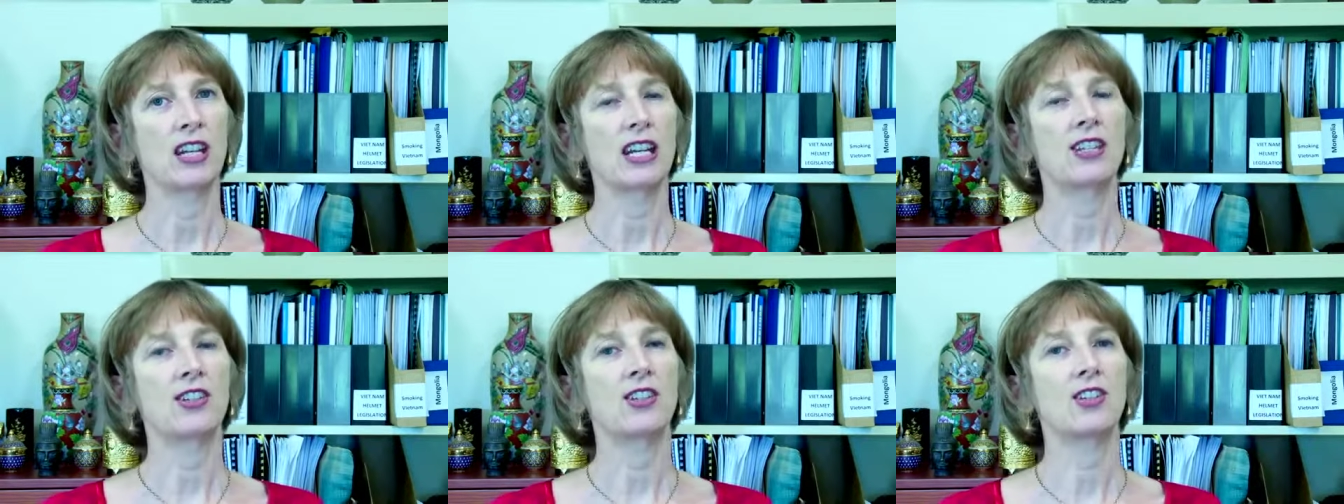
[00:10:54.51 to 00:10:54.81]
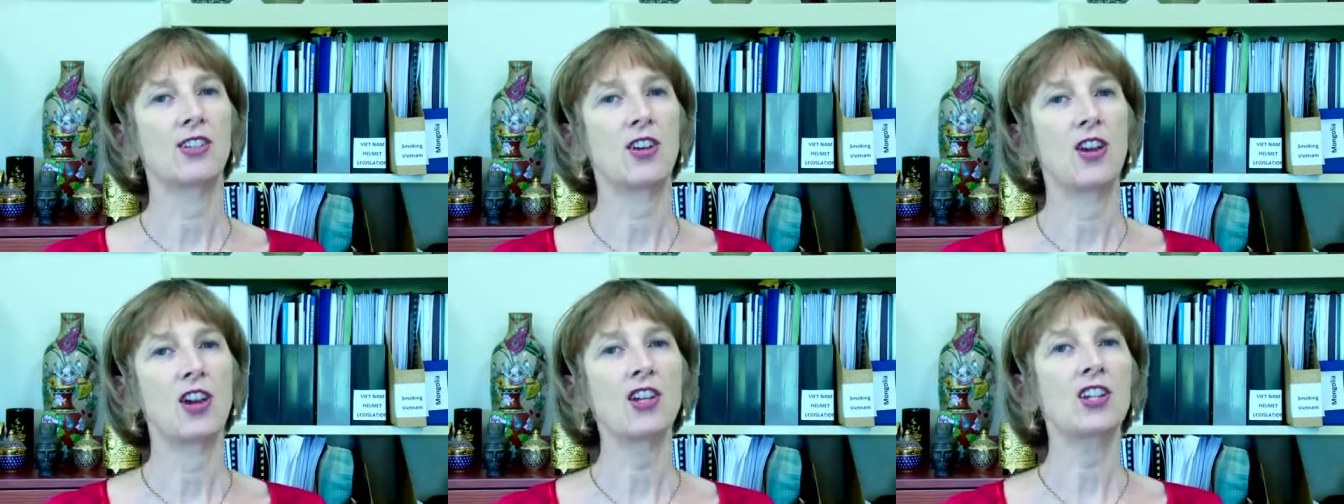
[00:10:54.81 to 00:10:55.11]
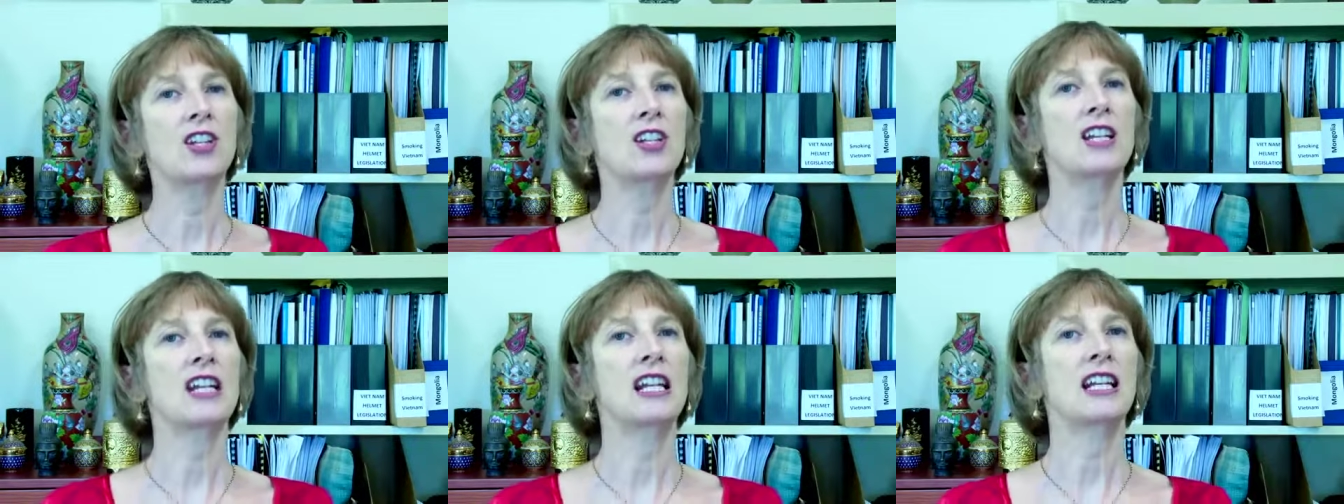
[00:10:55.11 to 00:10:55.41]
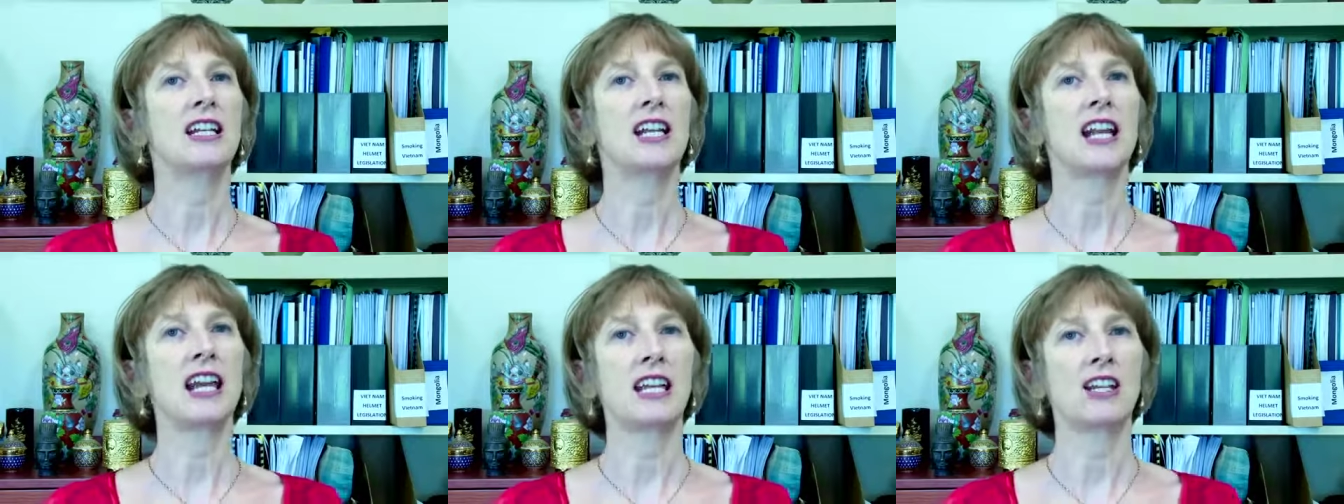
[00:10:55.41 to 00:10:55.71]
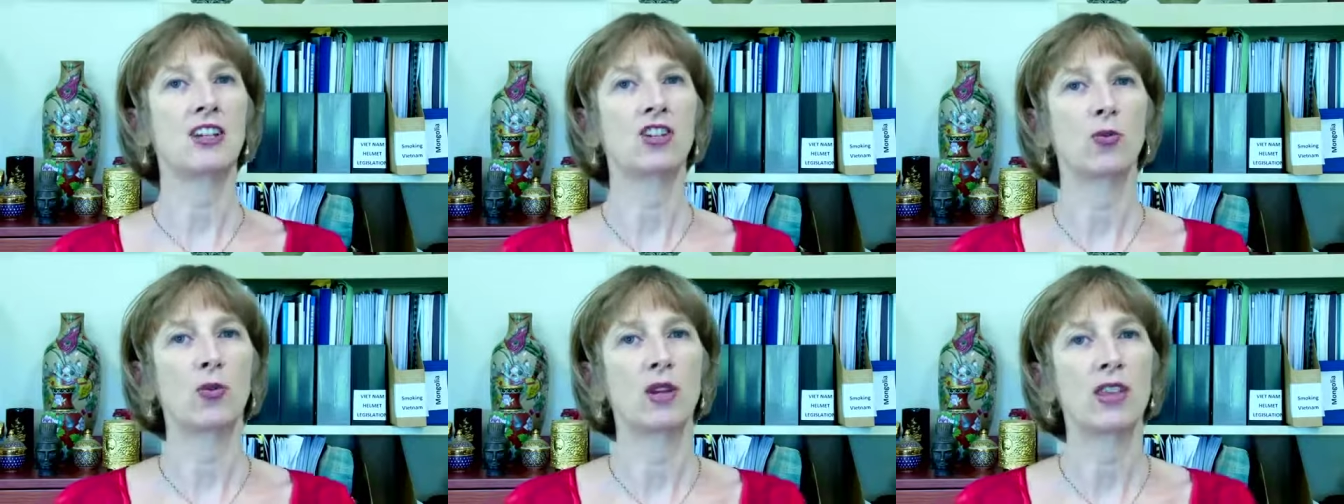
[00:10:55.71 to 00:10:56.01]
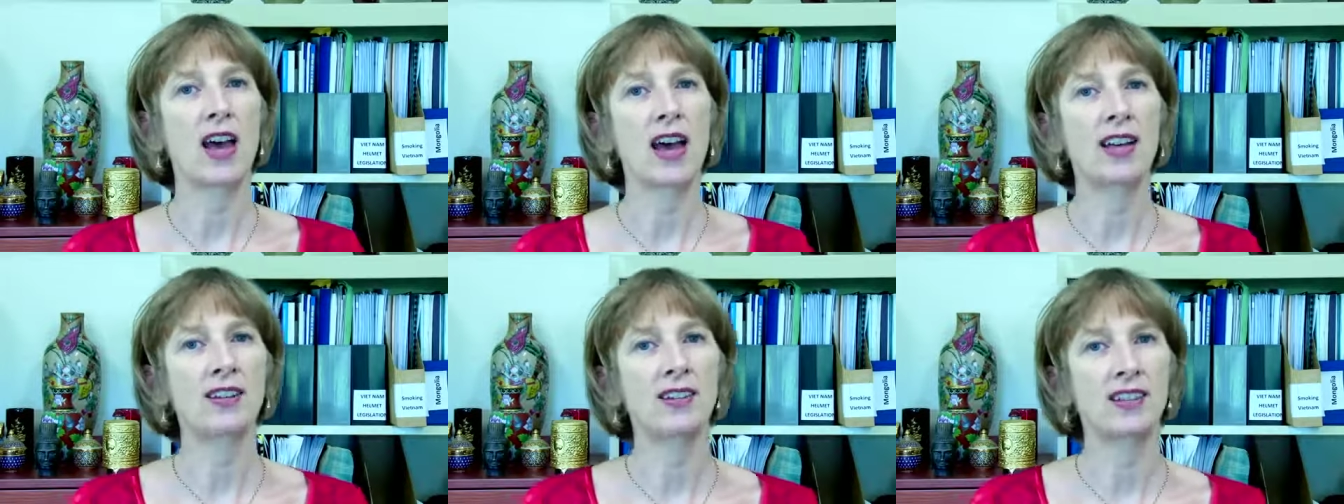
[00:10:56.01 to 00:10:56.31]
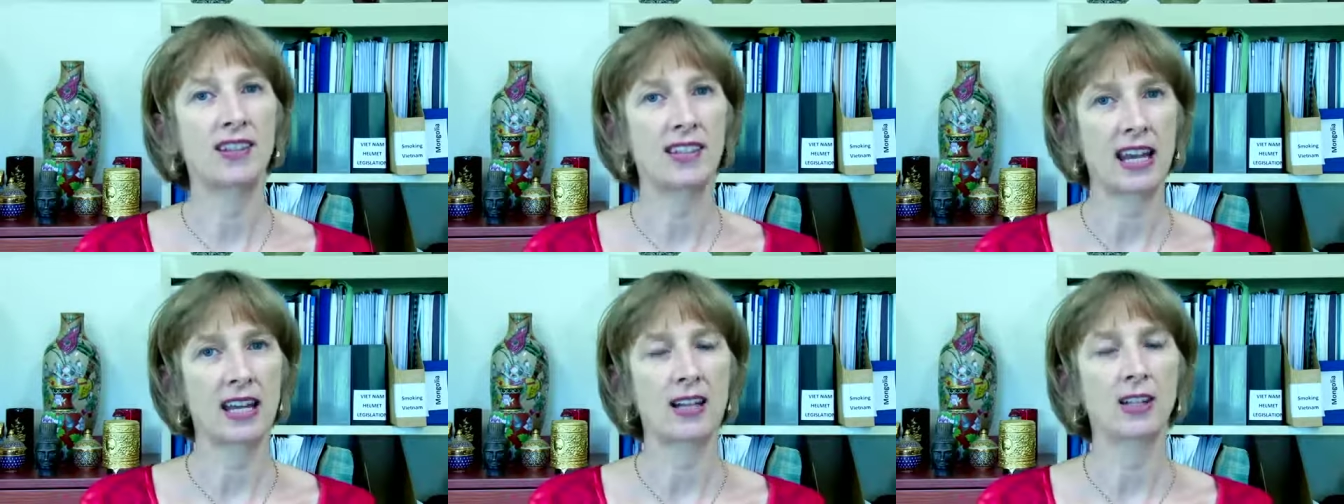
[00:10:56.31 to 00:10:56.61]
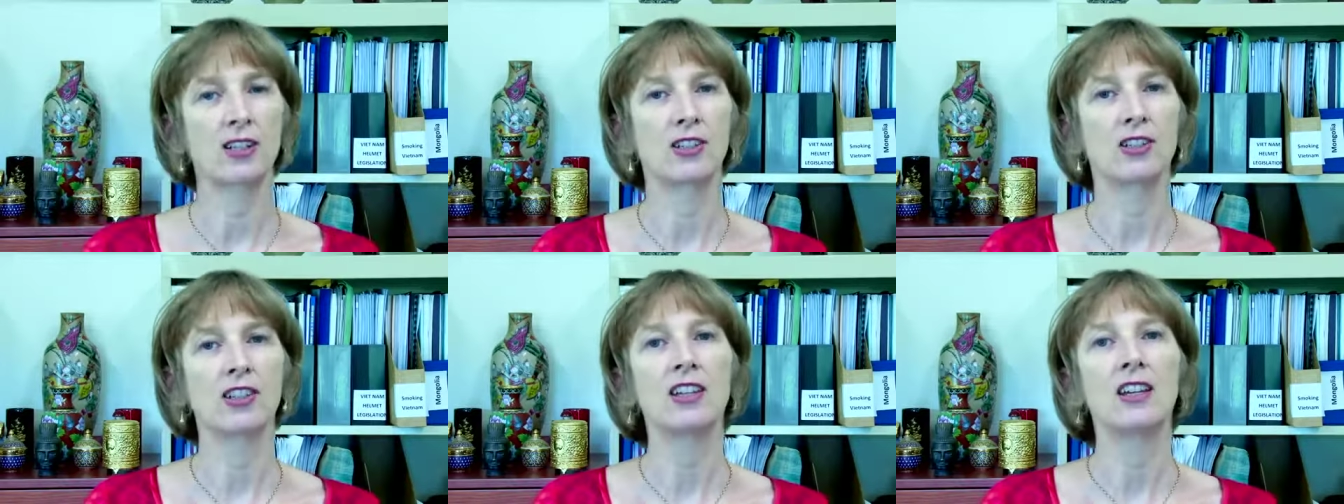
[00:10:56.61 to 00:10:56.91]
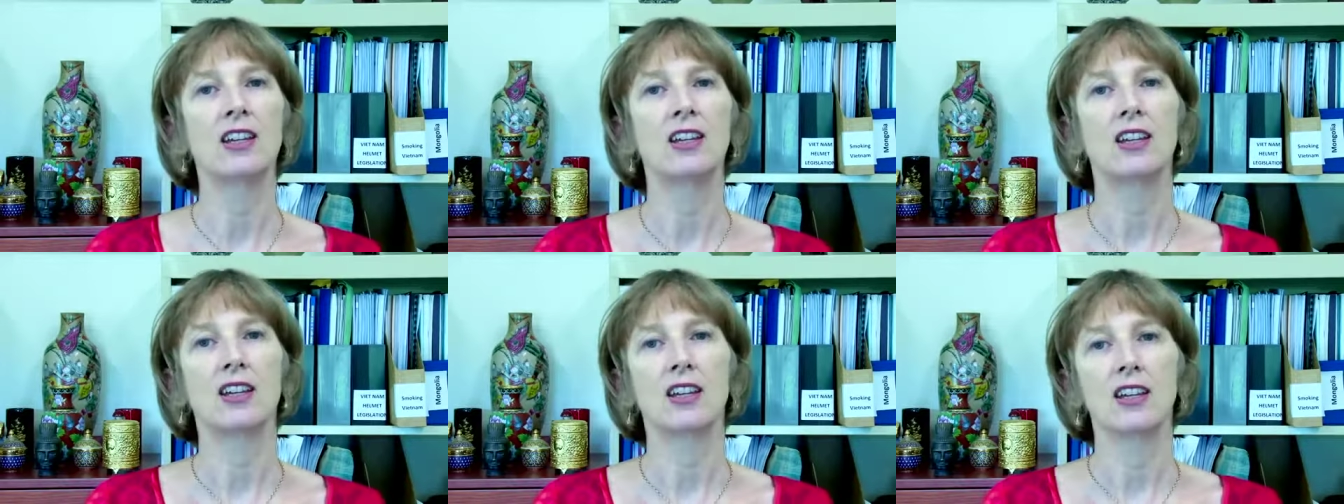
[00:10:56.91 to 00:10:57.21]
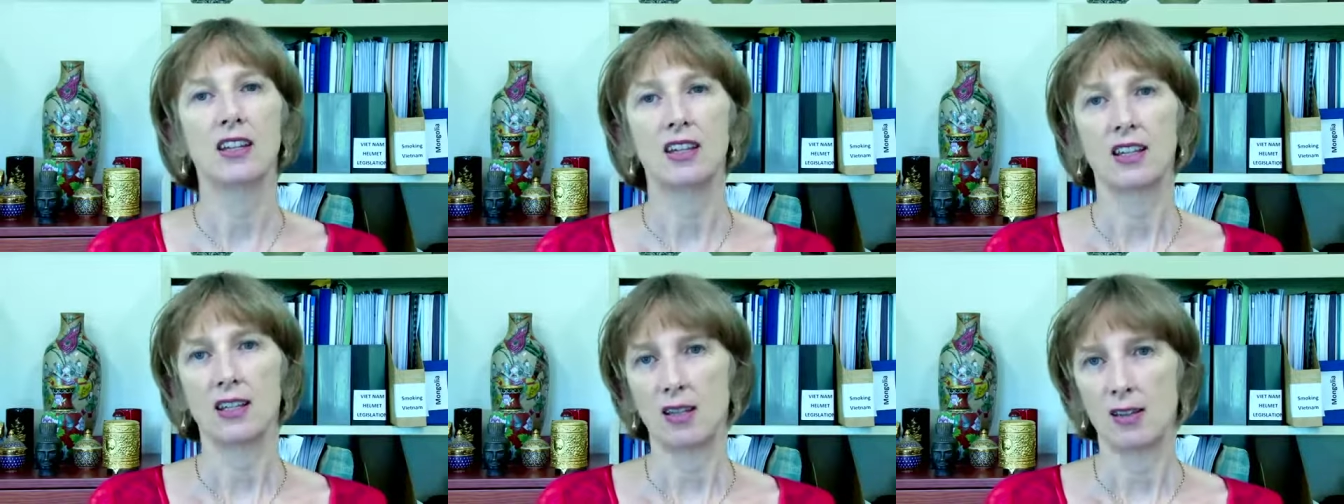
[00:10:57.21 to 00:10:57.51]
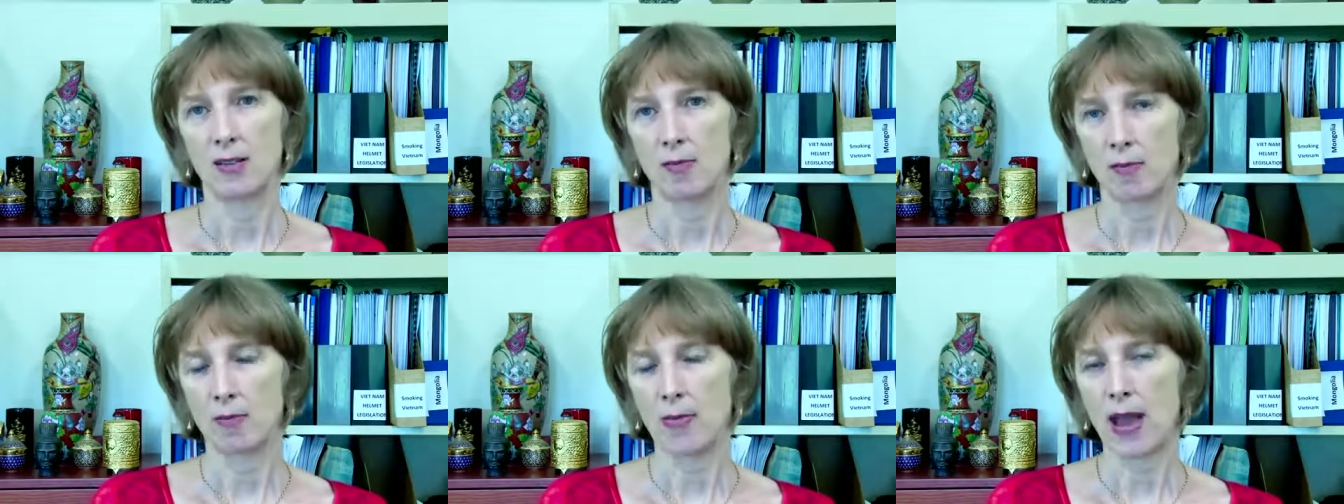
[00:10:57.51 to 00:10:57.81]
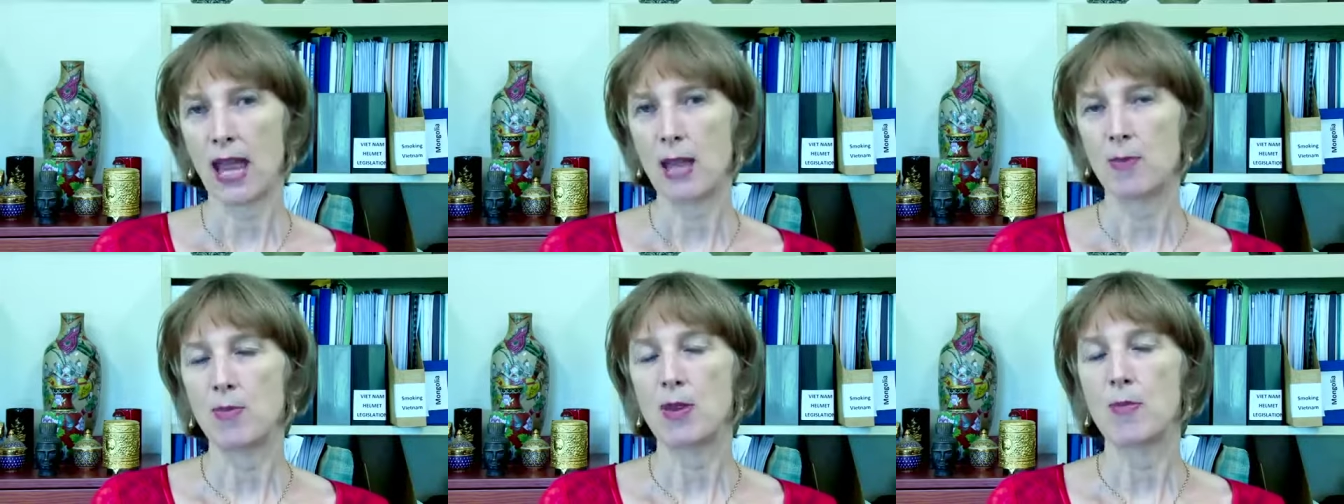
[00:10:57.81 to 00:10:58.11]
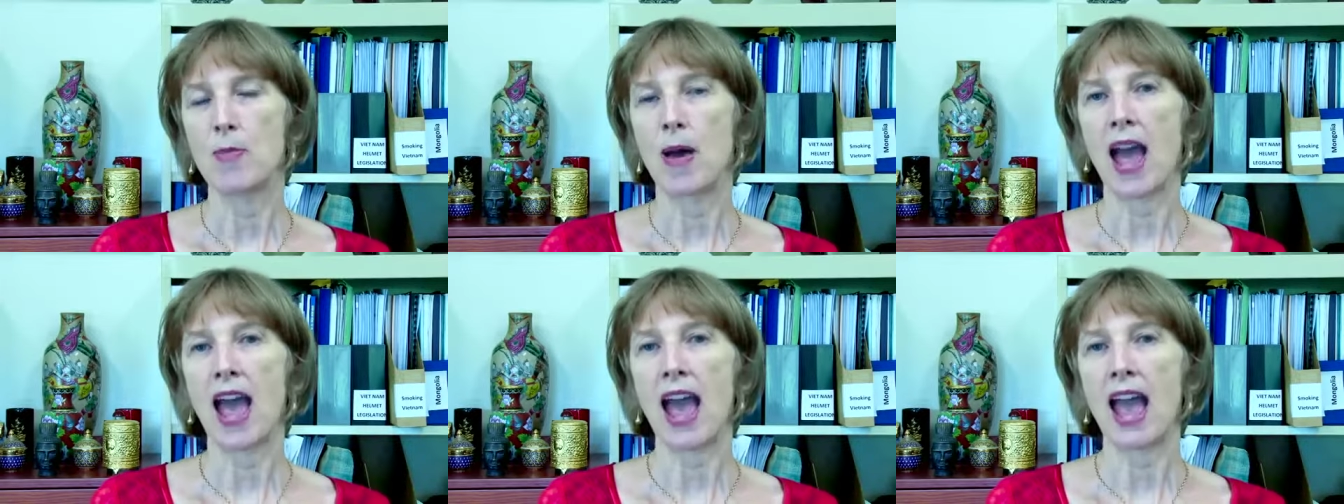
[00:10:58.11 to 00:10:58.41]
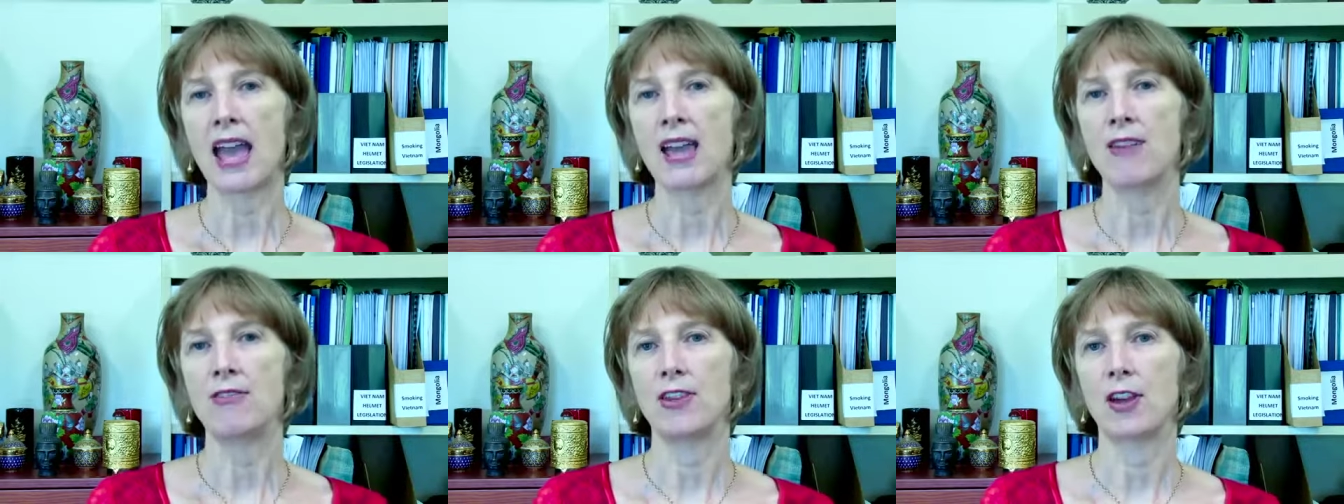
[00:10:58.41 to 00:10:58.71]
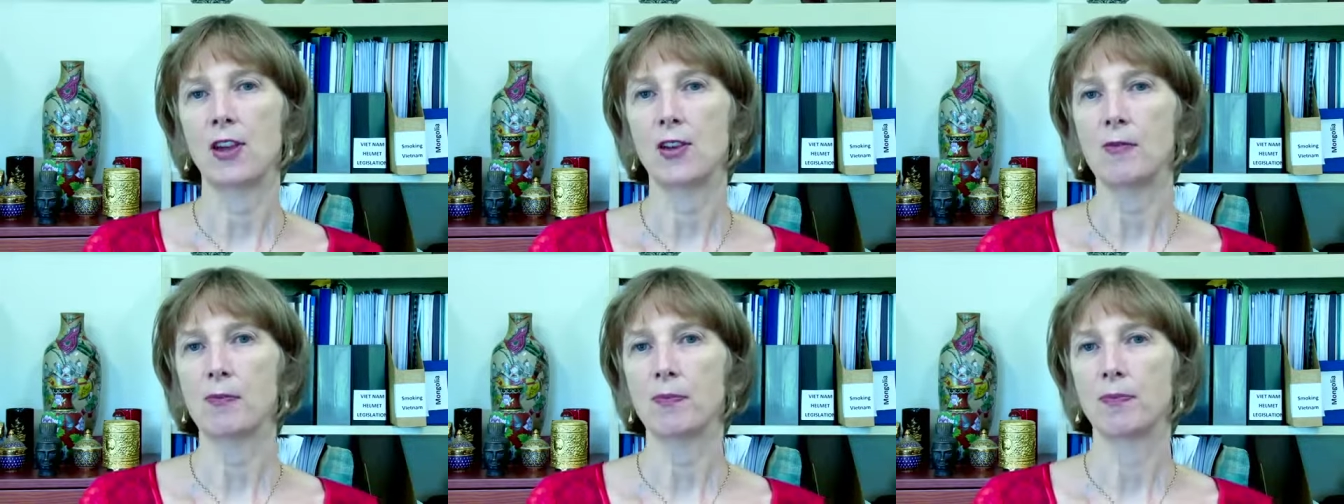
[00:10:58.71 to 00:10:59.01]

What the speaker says: is certainly linked with unsettled baby behaviour,